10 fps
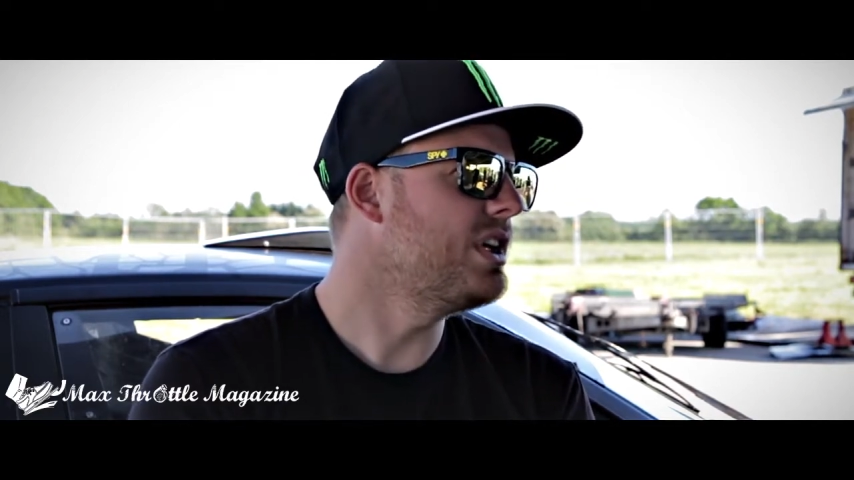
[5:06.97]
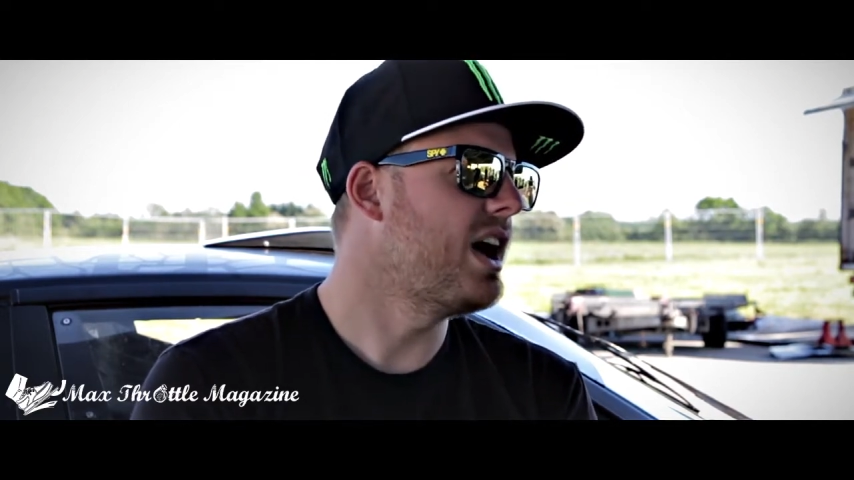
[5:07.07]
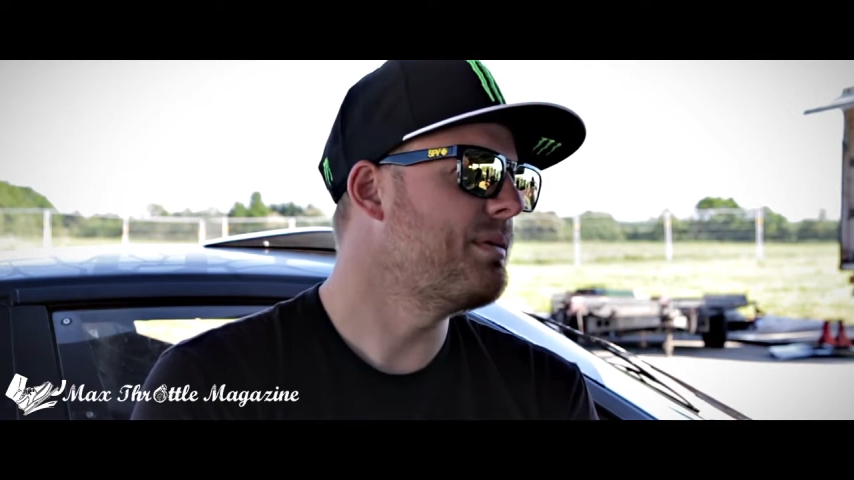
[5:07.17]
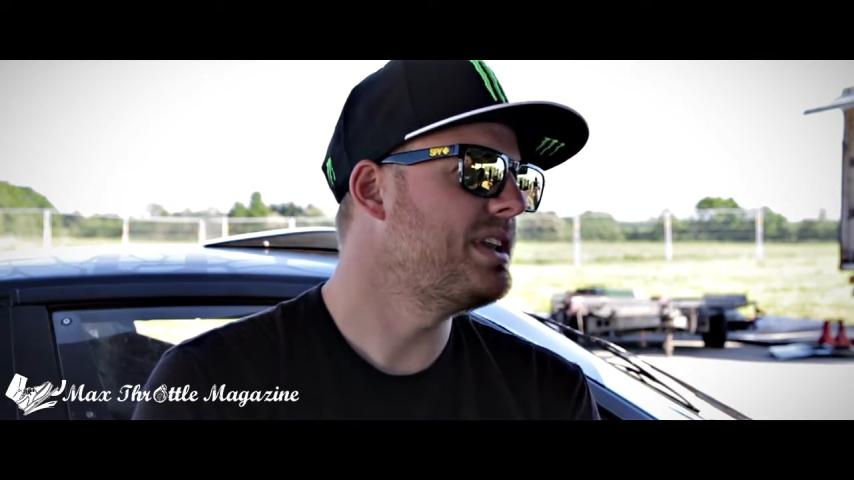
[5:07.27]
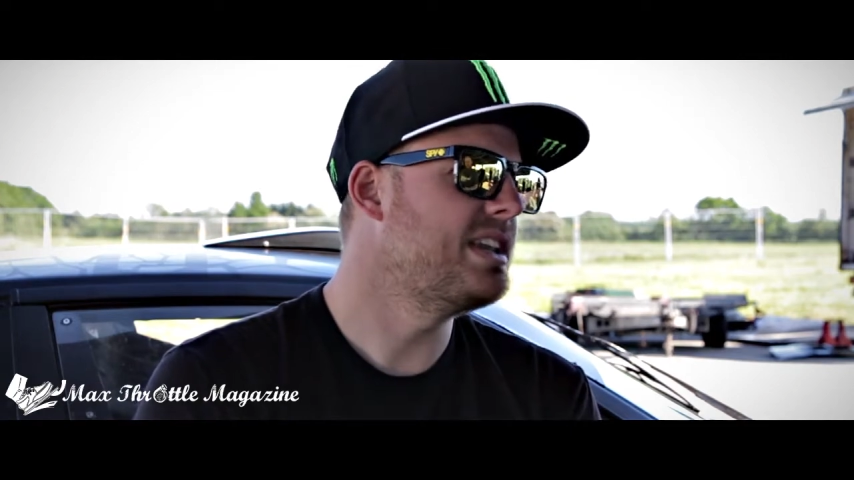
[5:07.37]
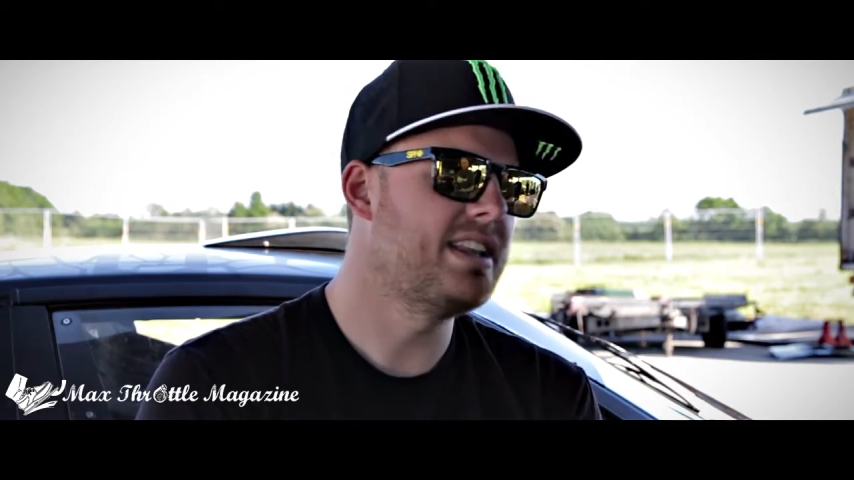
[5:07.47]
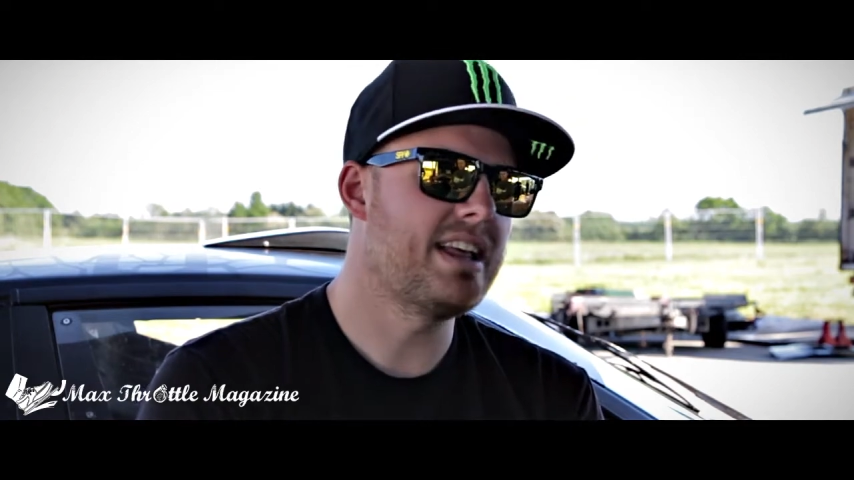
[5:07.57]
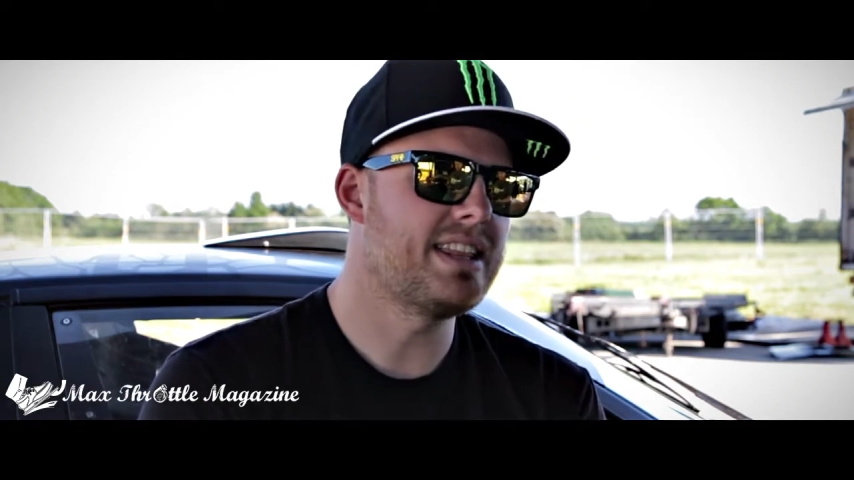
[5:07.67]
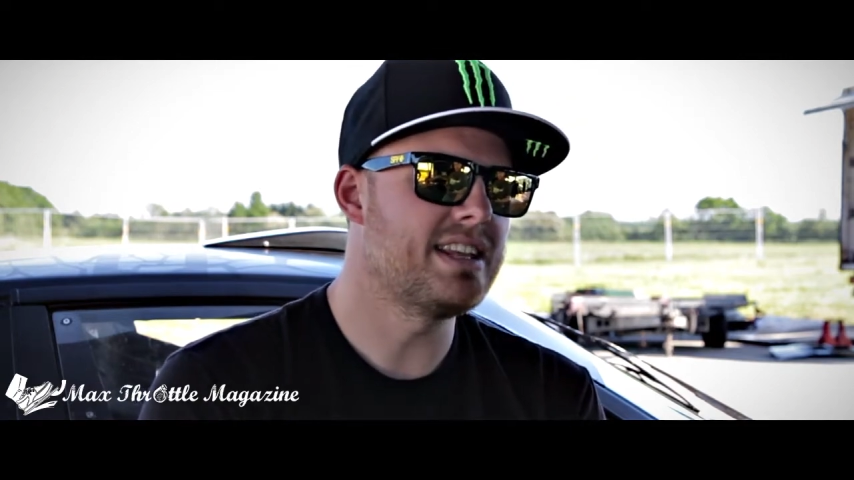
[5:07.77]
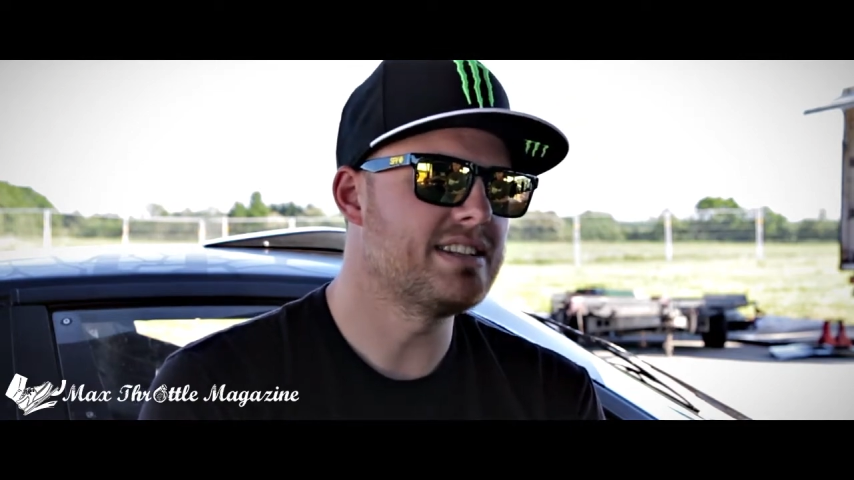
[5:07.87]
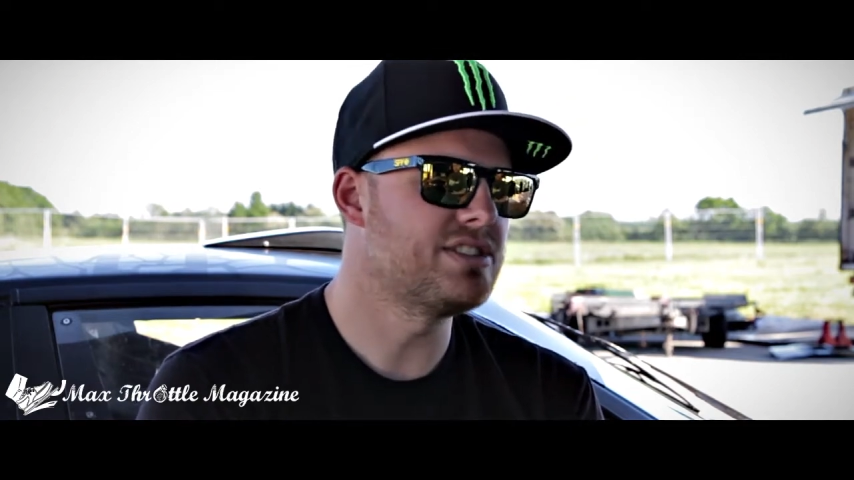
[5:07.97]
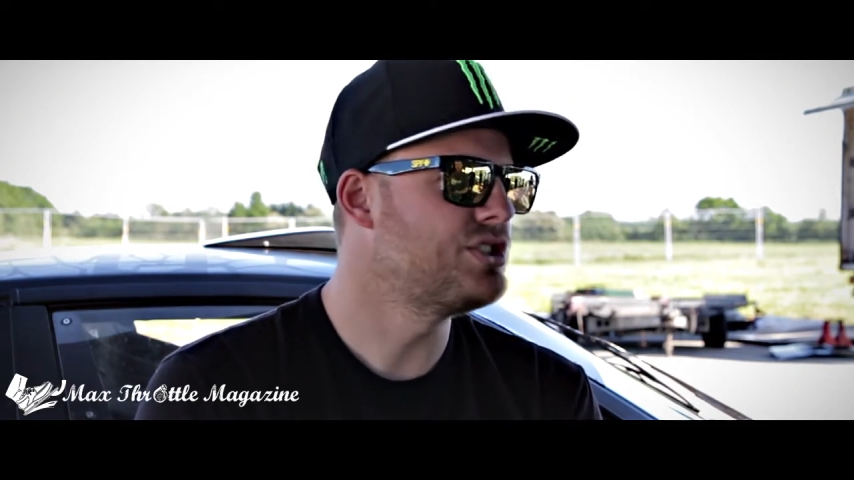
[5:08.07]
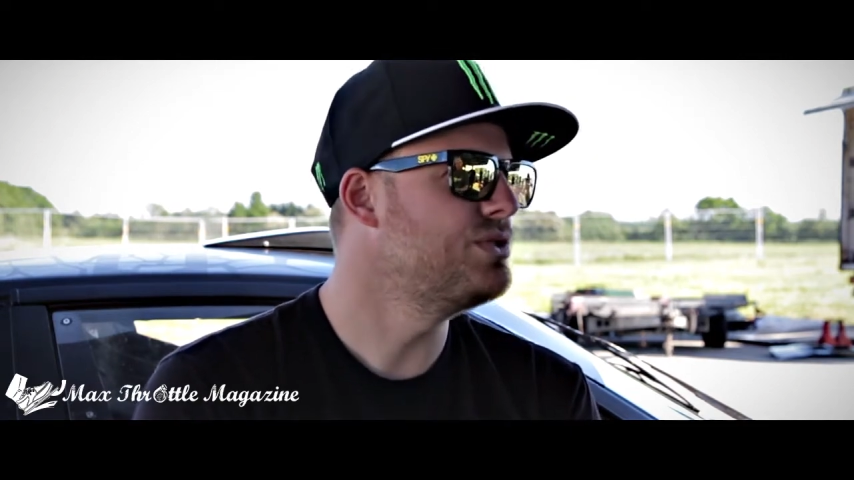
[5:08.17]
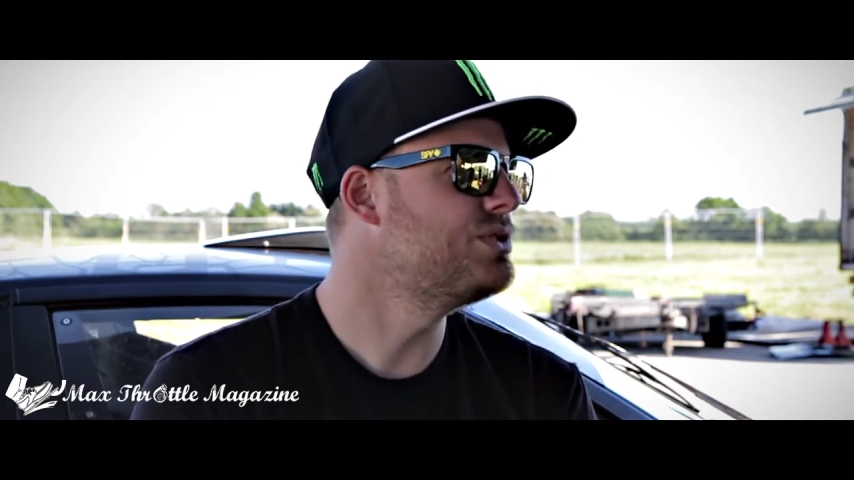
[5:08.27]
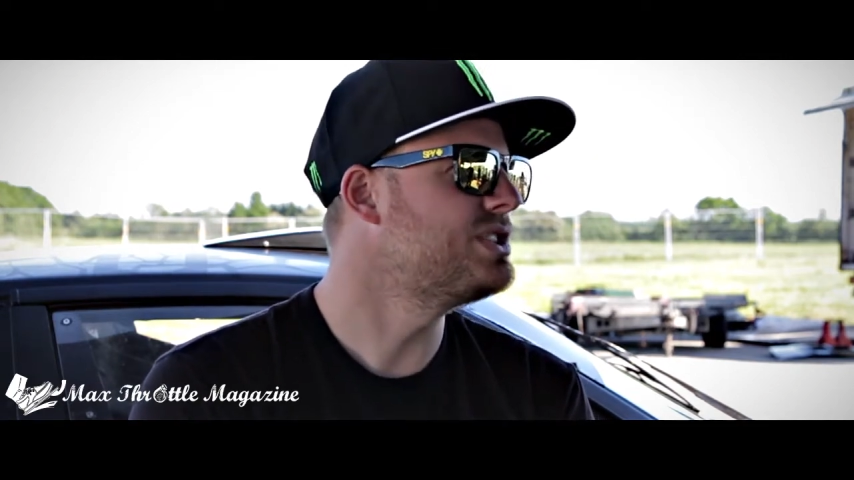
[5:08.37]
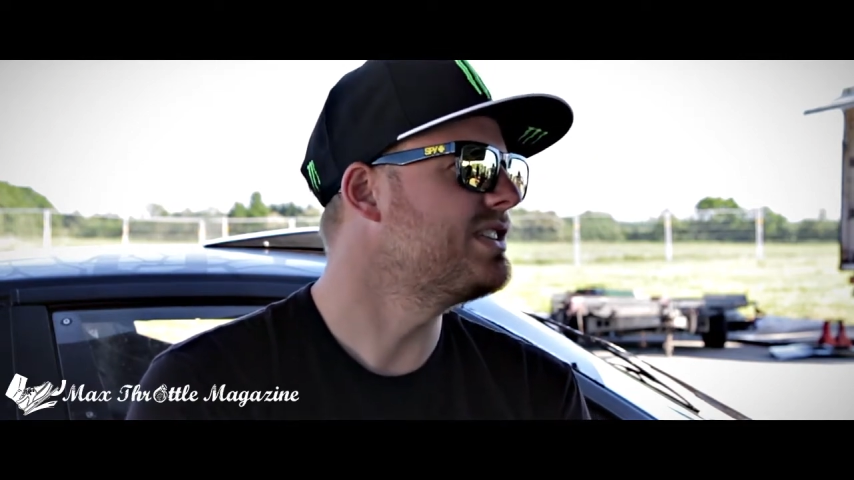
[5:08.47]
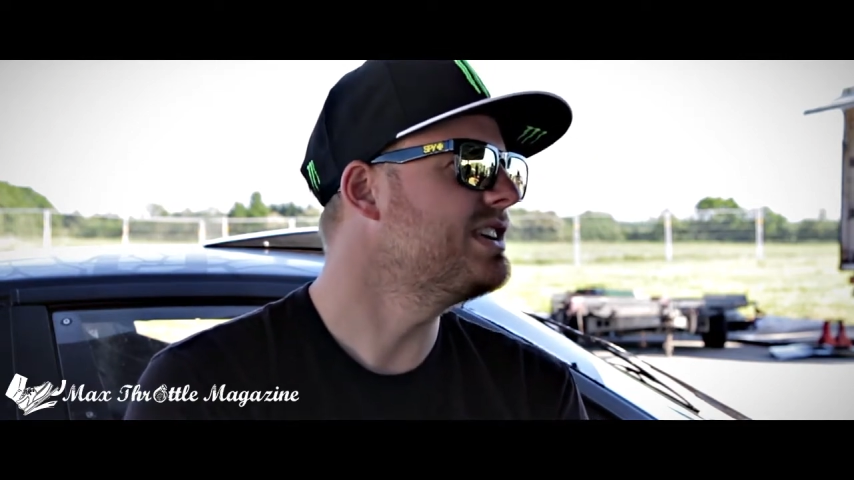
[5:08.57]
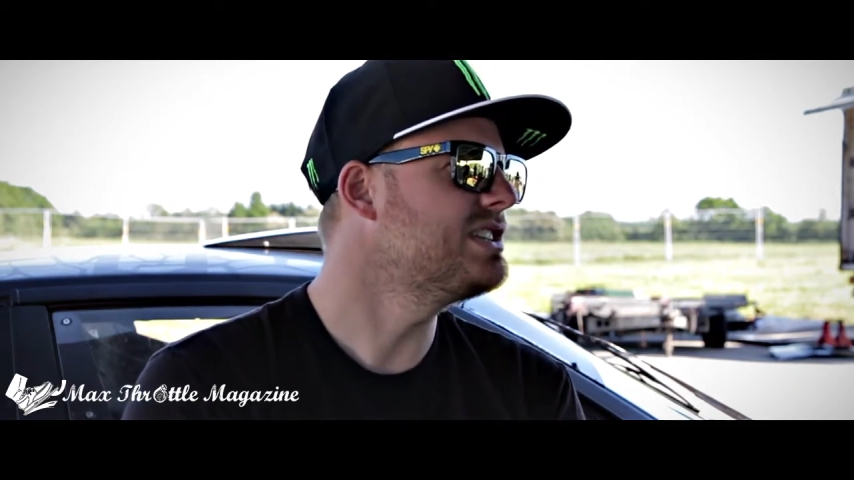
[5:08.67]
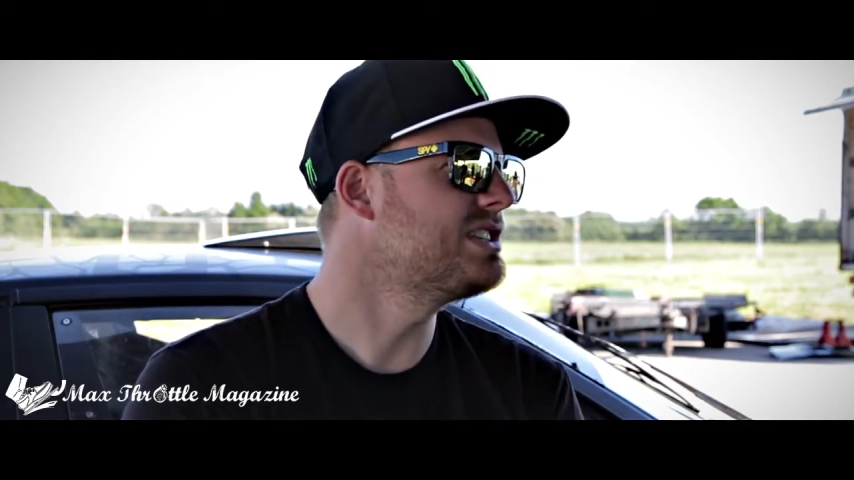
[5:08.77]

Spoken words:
I mean, nothing too serious